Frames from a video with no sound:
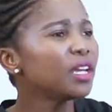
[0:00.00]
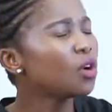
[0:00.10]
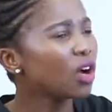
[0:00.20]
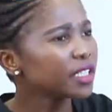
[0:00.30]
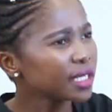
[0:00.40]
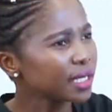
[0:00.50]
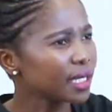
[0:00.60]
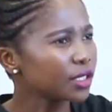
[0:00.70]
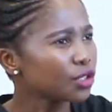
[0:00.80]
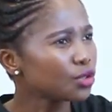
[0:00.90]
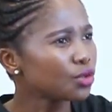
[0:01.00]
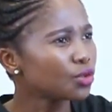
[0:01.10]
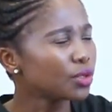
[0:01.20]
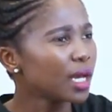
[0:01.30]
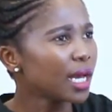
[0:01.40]
consciousness
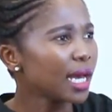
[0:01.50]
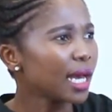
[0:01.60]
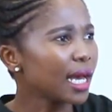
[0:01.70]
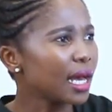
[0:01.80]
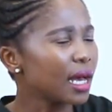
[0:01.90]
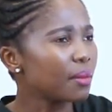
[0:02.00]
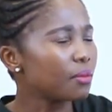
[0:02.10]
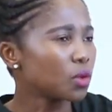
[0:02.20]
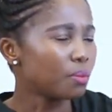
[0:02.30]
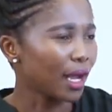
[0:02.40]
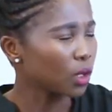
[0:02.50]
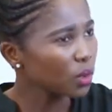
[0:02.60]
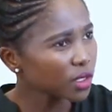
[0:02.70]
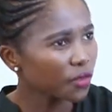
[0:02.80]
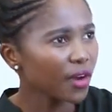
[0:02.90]
to my
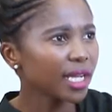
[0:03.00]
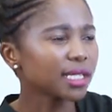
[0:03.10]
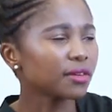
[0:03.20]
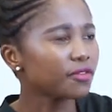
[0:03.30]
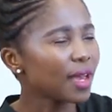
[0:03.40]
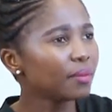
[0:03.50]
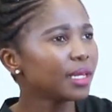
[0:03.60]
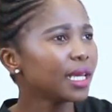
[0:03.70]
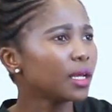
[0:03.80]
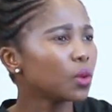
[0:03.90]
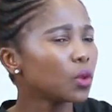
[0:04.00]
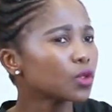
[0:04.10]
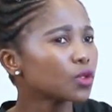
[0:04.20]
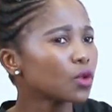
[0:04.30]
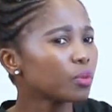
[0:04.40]
close friends and family, and
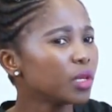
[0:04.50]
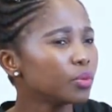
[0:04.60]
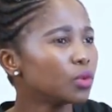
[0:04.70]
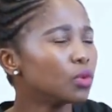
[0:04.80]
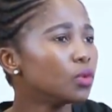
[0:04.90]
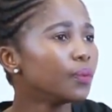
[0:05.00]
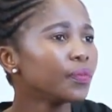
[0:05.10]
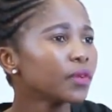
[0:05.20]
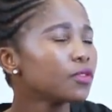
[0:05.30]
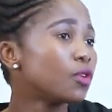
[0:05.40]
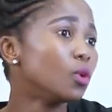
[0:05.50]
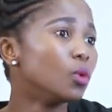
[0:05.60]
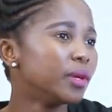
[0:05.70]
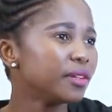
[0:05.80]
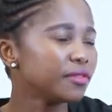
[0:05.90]
also the people who follow
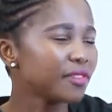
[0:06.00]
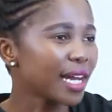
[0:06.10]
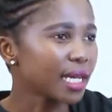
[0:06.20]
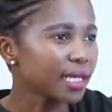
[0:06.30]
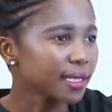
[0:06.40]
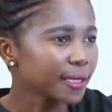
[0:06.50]
Women in Finance.